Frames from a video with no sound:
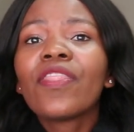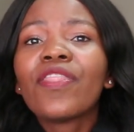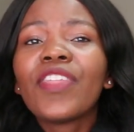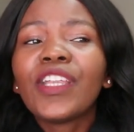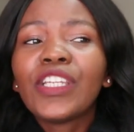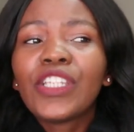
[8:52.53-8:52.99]

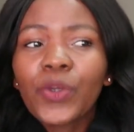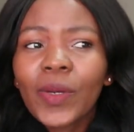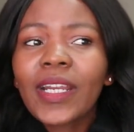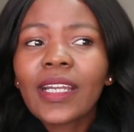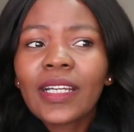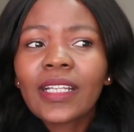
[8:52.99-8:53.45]
then do
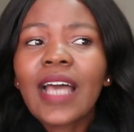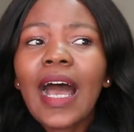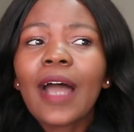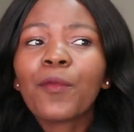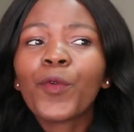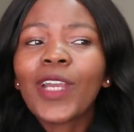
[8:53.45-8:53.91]
it at a
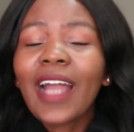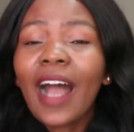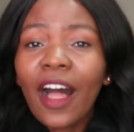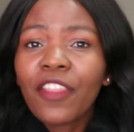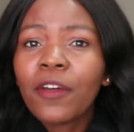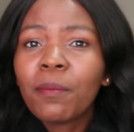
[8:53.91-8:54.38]
time when
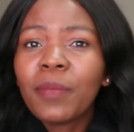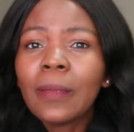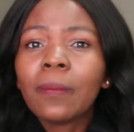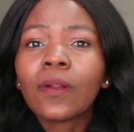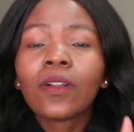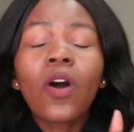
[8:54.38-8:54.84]
other
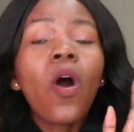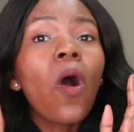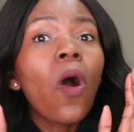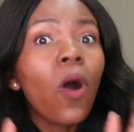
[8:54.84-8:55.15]
people